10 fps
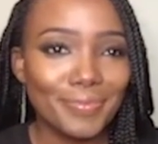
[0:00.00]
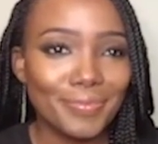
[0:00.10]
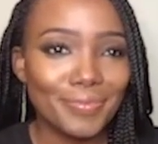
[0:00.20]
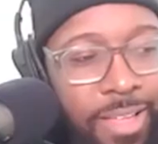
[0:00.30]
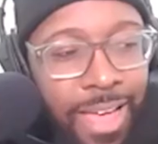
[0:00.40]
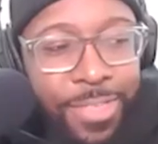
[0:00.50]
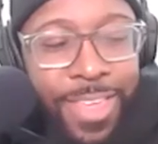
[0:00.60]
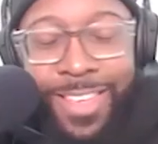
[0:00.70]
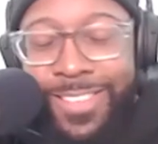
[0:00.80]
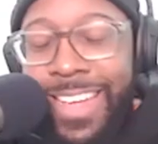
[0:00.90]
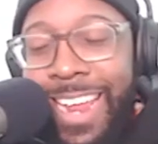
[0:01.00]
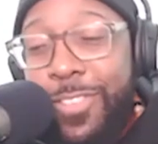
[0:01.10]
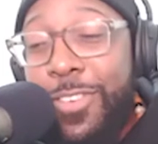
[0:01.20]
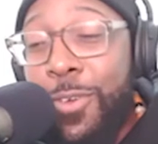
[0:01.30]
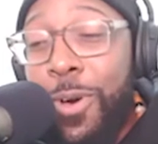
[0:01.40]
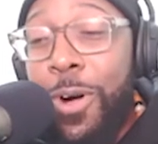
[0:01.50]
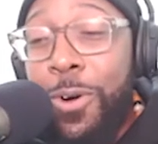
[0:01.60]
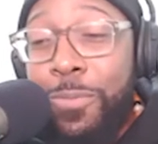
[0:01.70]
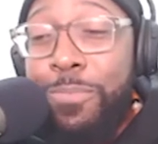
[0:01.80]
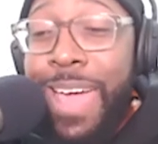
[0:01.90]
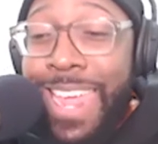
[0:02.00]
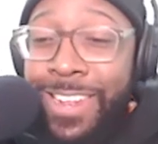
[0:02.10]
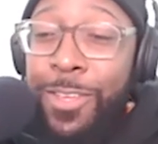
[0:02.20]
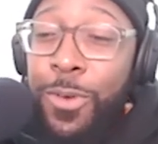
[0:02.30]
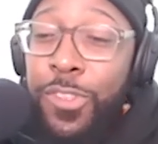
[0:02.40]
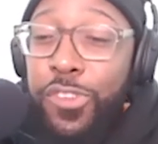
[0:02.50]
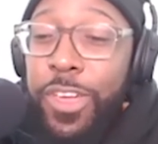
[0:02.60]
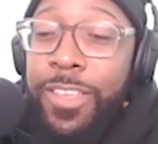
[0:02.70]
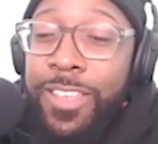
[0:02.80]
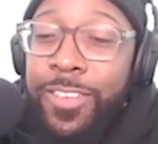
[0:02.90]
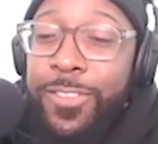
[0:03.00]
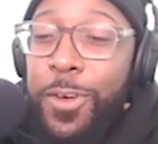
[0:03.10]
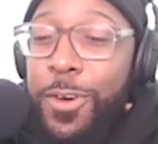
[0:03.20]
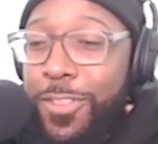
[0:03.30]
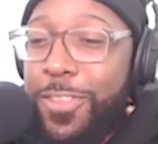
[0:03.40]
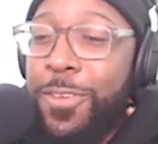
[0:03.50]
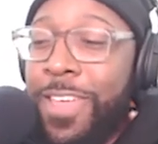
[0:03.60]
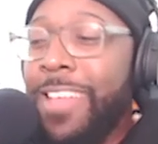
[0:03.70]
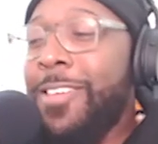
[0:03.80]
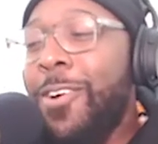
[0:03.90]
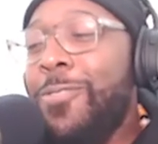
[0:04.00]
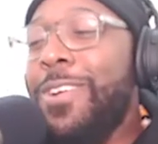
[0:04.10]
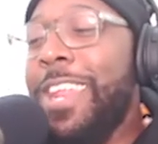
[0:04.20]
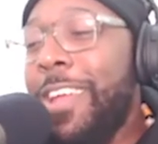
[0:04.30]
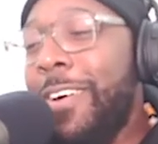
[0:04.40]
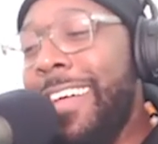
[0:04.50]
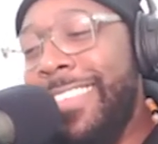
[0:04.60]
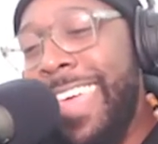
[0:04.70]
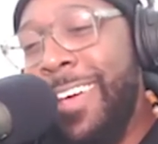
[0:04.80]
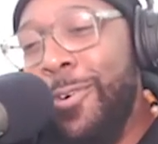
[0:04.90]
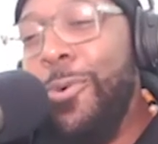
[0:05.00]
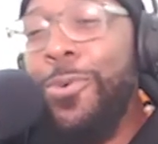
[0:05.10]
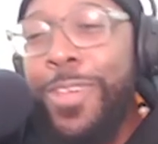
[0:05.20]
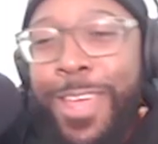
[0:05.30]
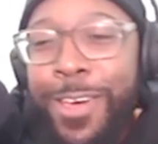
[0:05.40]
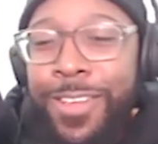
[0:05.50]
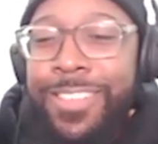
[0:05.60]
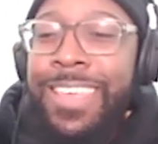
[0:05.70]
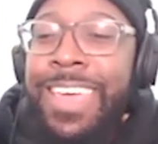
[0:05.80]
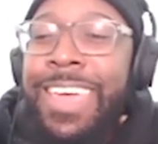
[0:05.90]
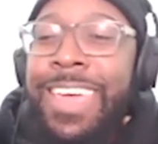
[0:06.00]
I, I, think it sounded like two old men who enjoy ah. a song or two that don't really know how to hit all the notes.